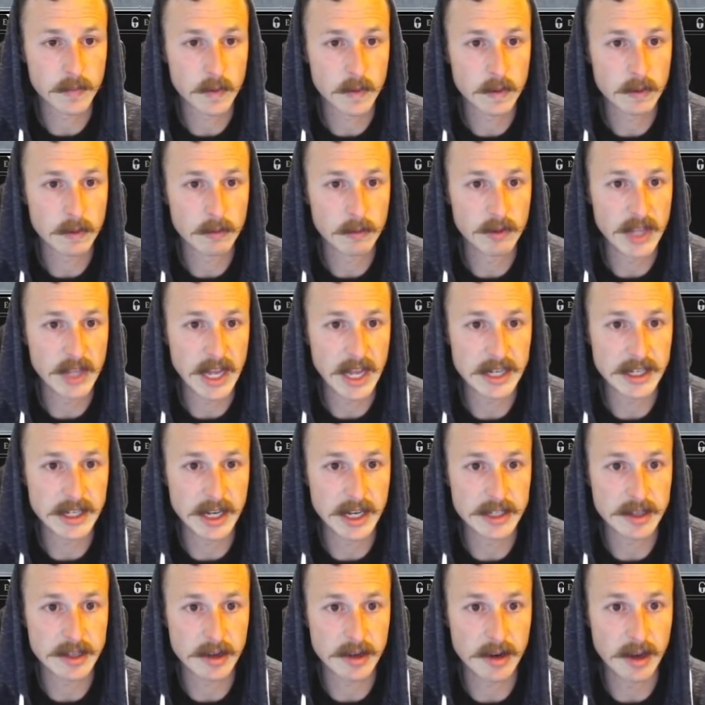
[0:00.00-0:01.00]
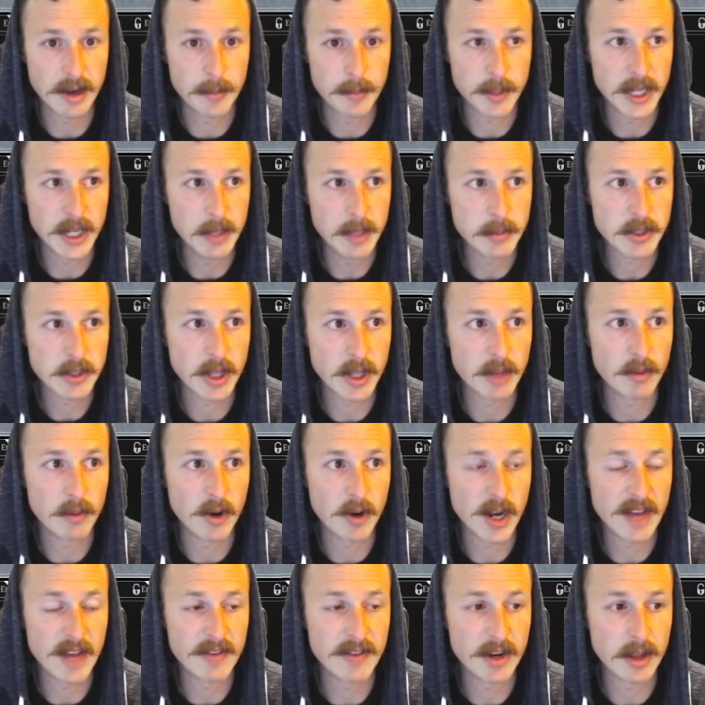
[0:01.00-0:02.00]
When that dies on upkeep, so they won't
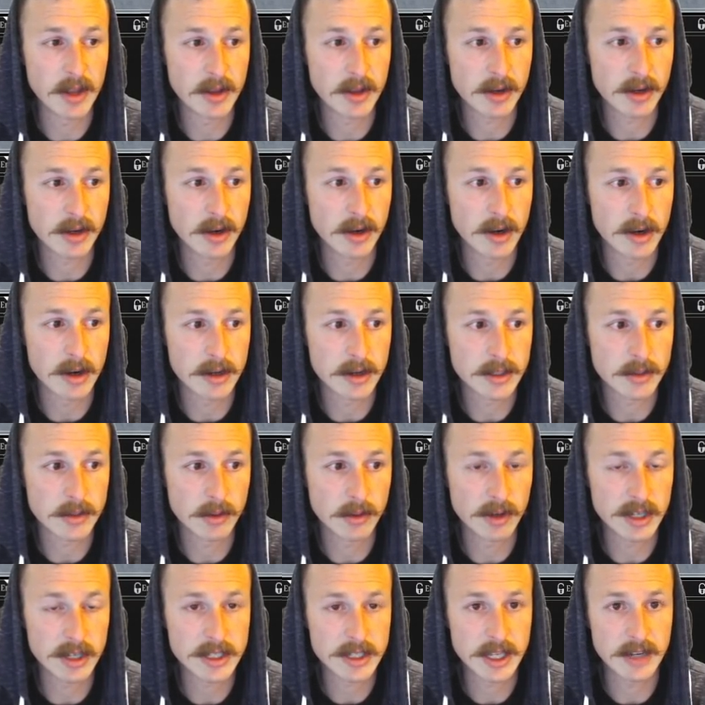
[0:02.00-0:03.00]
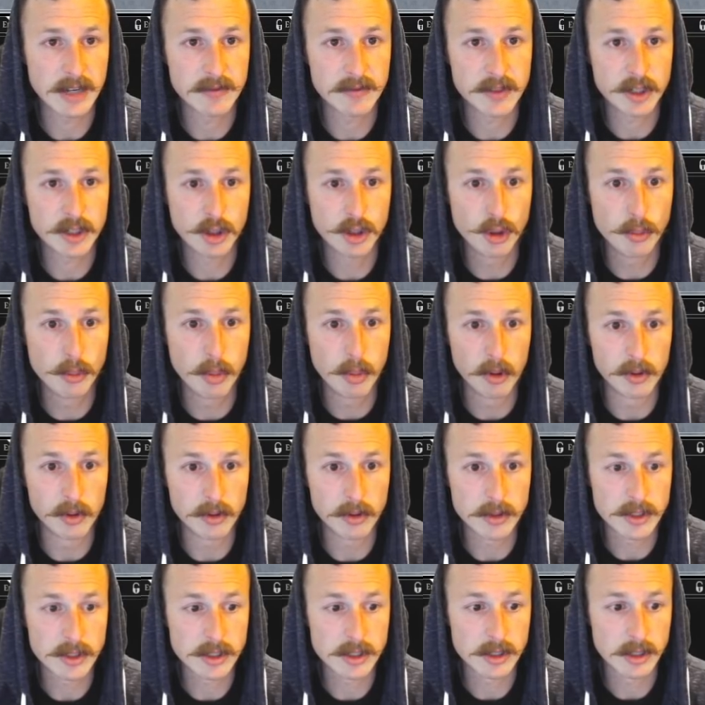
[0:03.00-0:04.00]
have another card. So unless they have 2
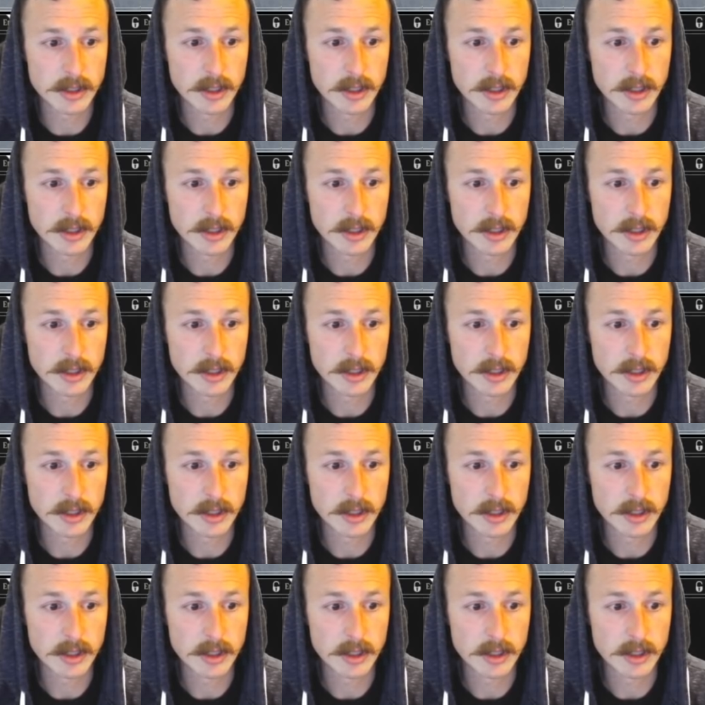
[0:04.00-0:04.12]
bolts,